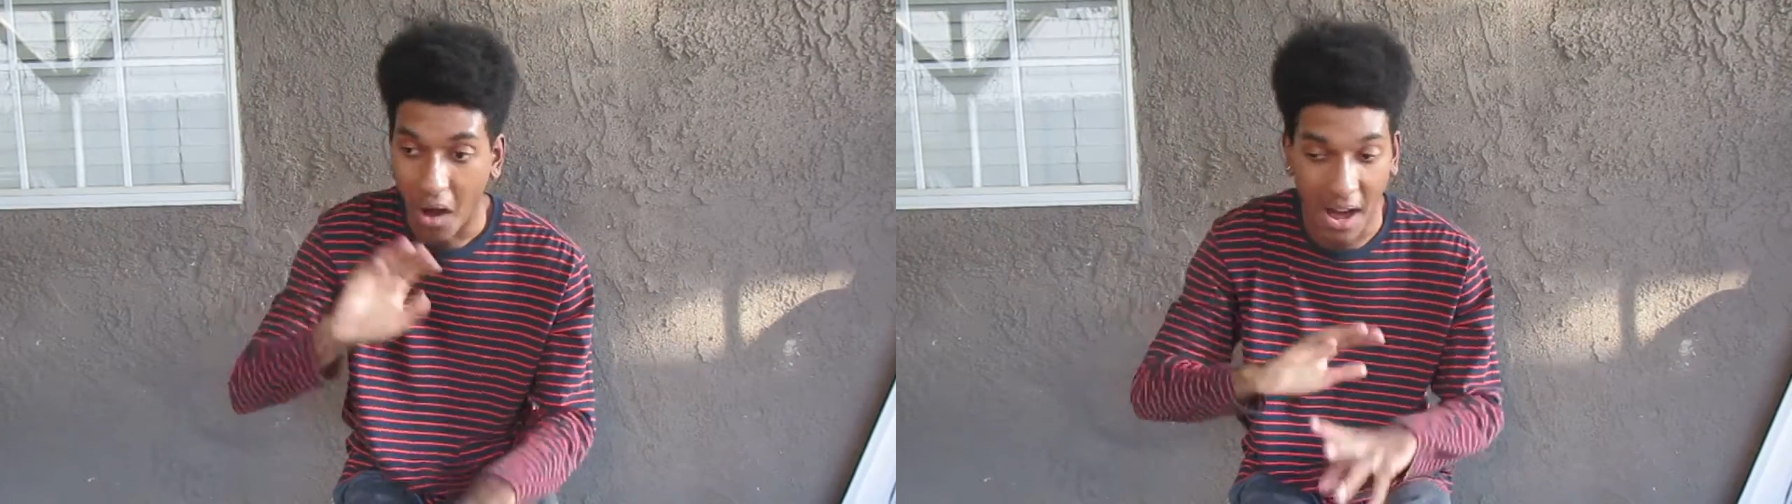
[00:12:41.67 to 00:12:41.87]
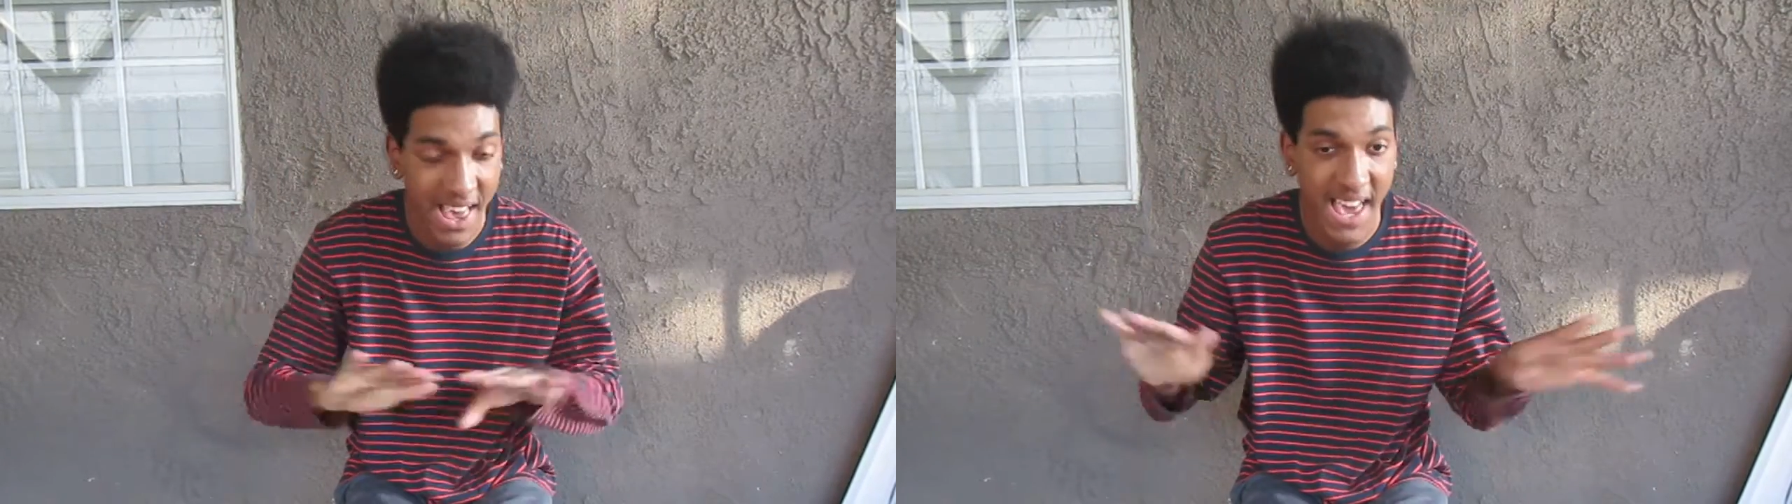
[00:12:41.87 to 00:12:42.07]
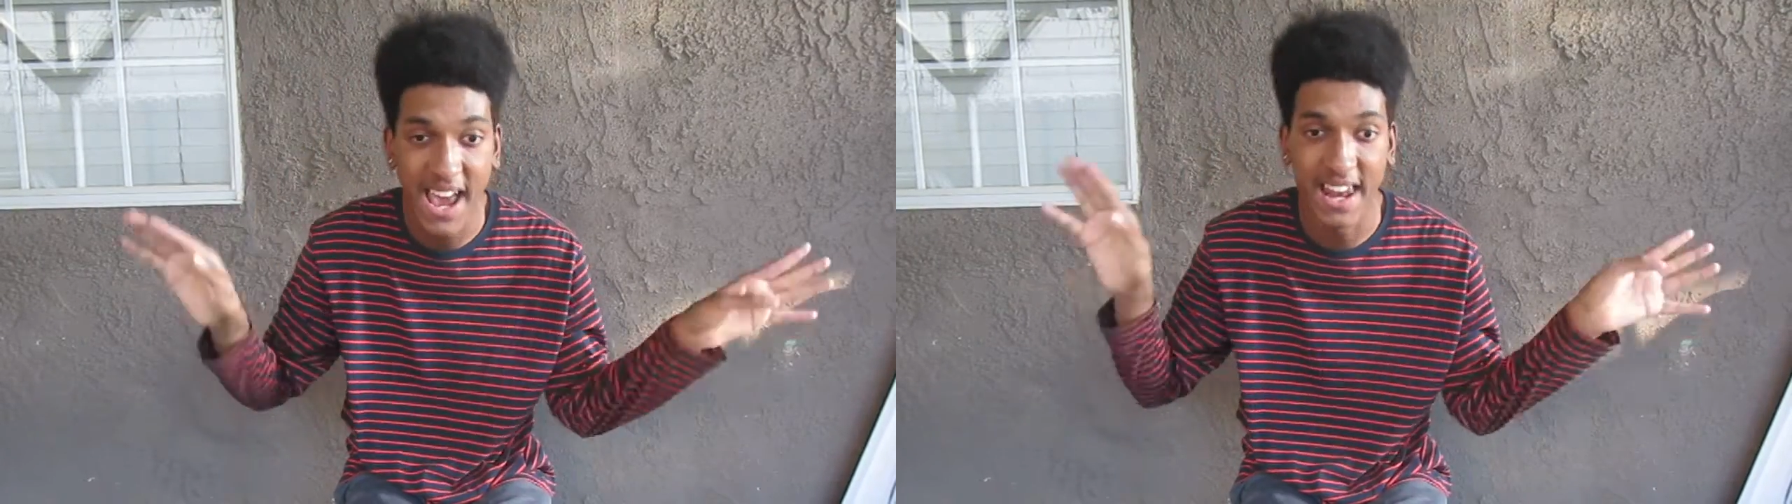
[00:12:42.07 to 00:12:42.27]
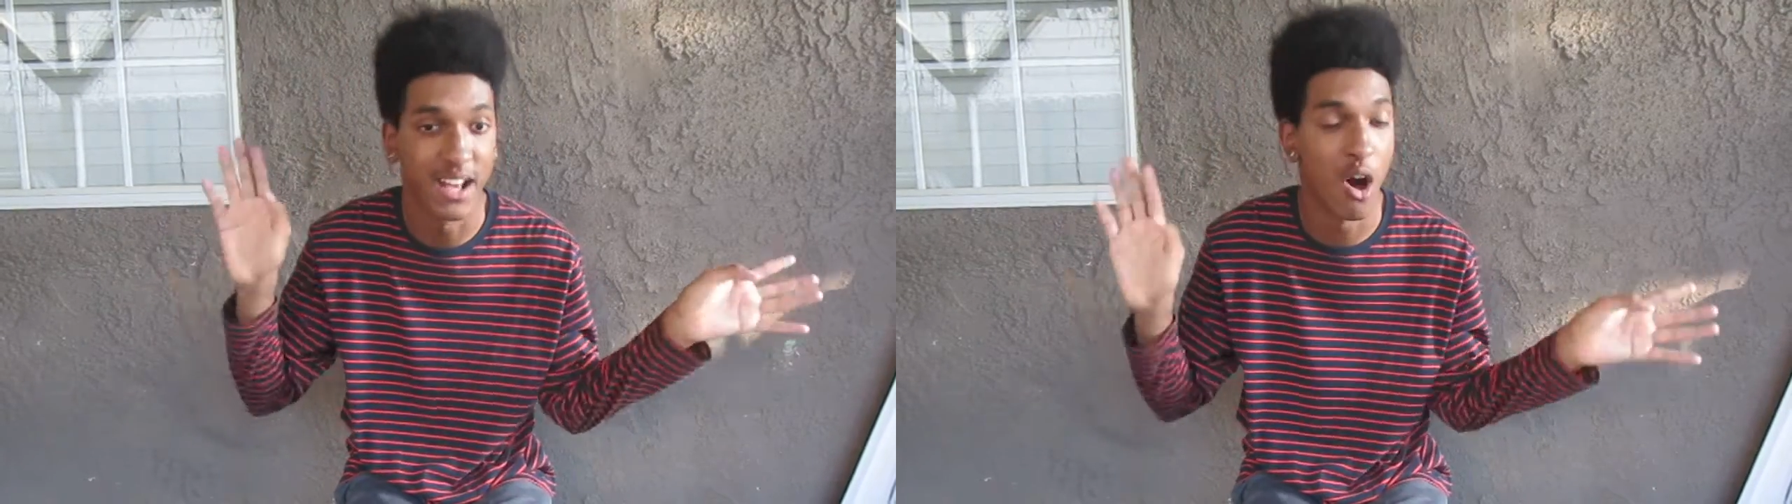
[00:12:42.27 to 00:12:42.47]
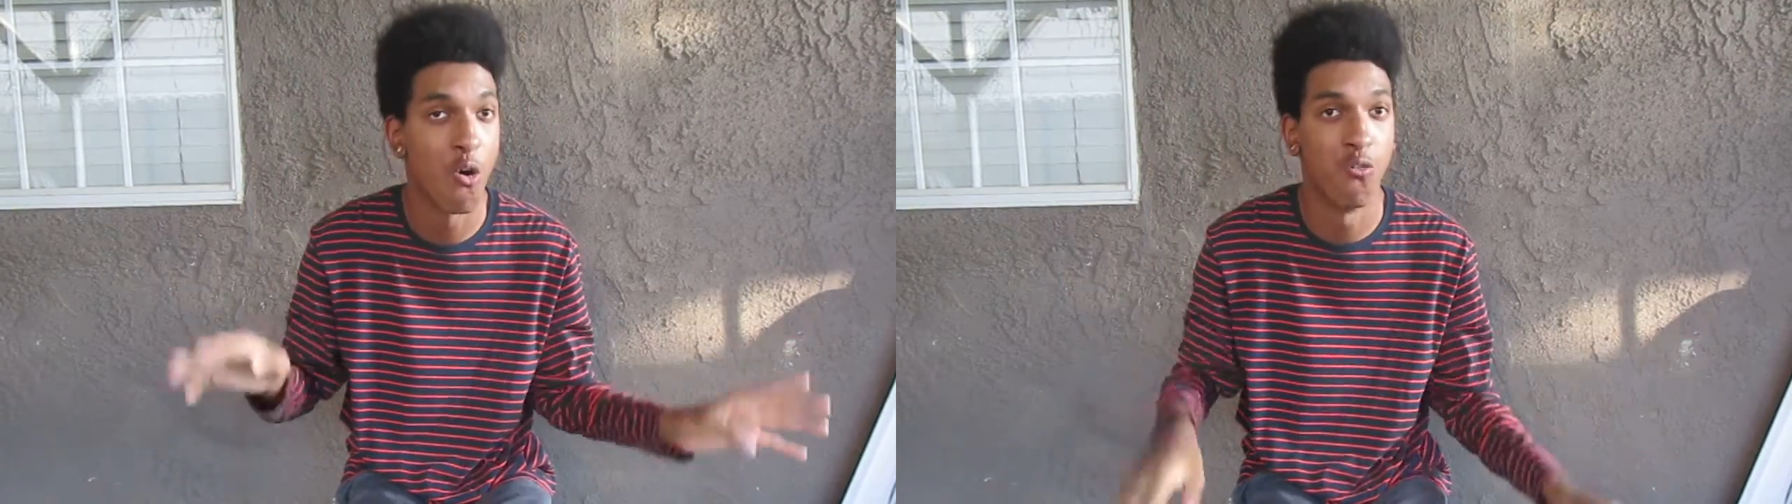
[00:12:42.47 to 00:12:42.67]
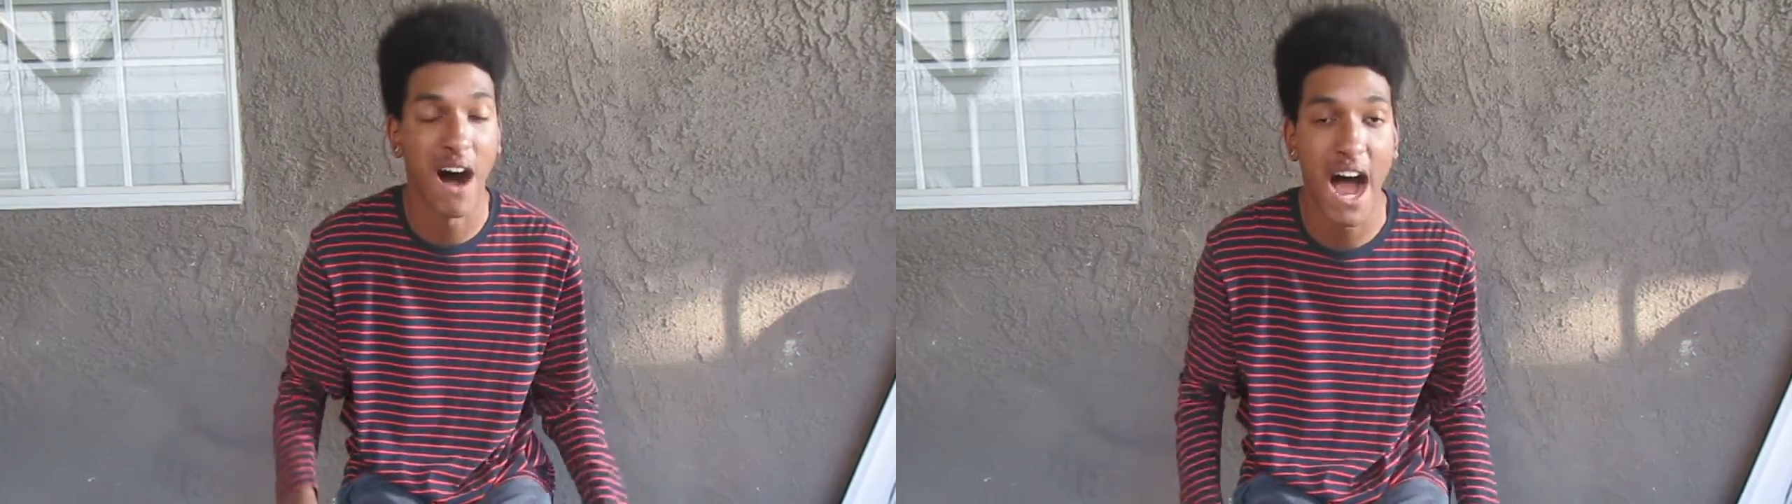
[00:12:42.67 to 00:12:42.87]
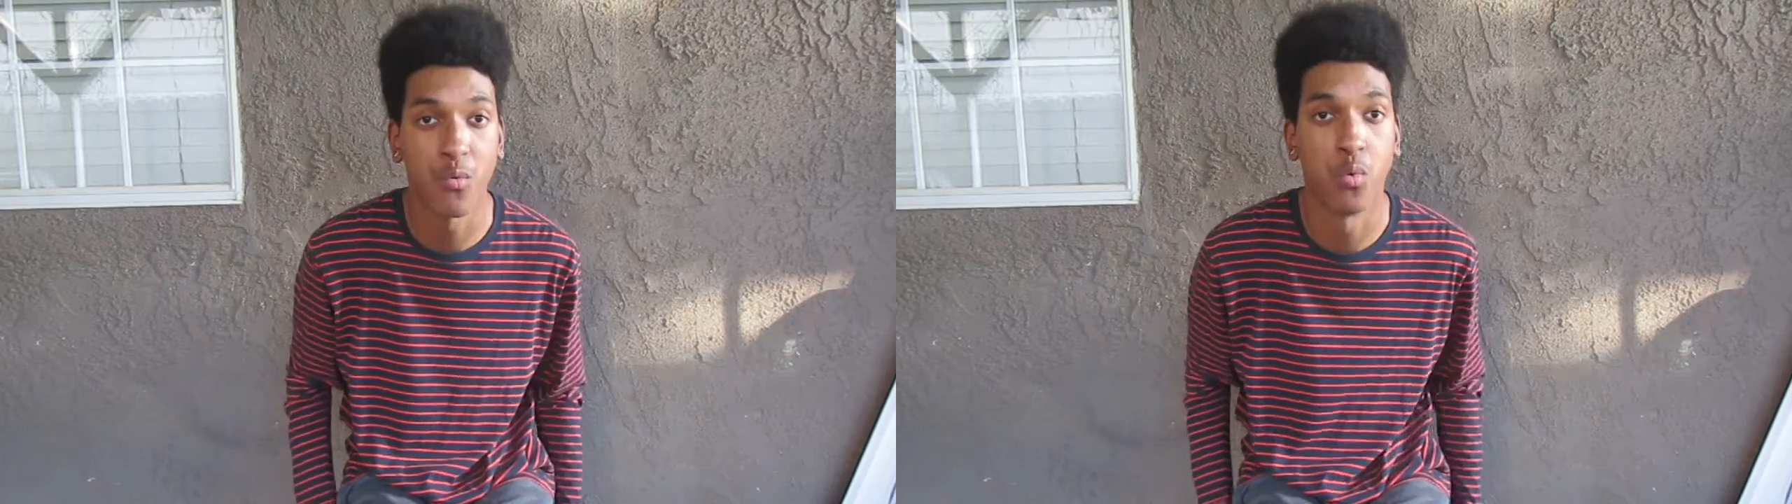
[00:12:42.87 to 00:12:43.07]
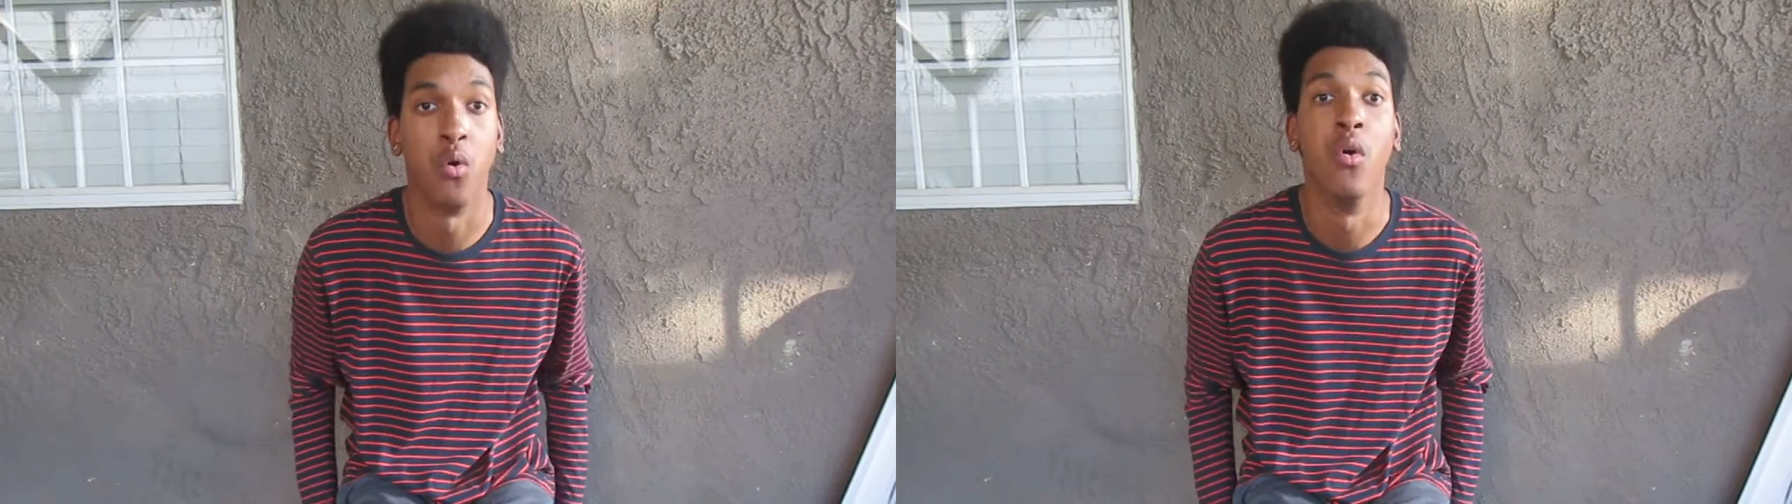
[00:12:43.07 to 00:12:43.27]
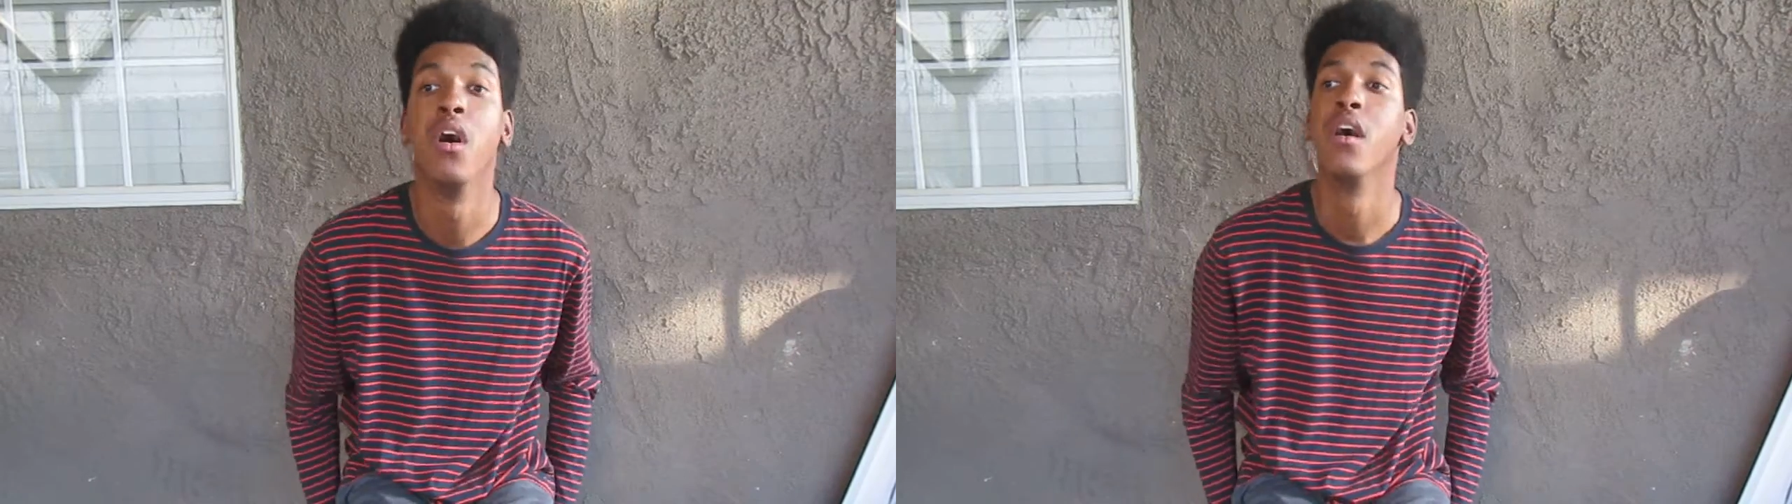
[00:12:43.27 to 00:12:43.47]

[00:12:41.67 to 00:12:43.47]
ahead and go viral.